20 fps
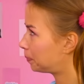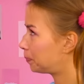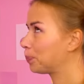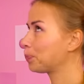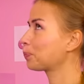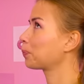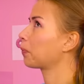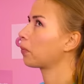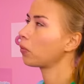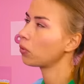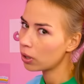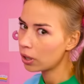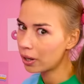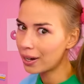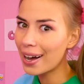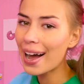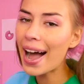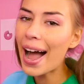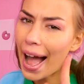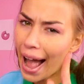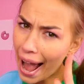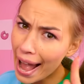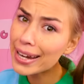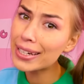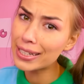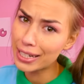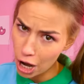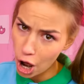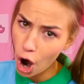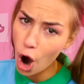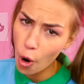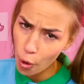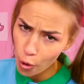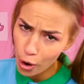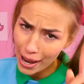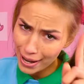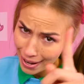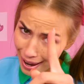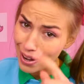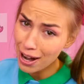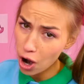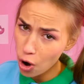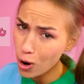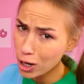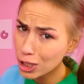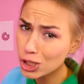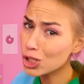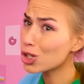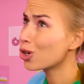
I know! I'm going to show you how to do it the right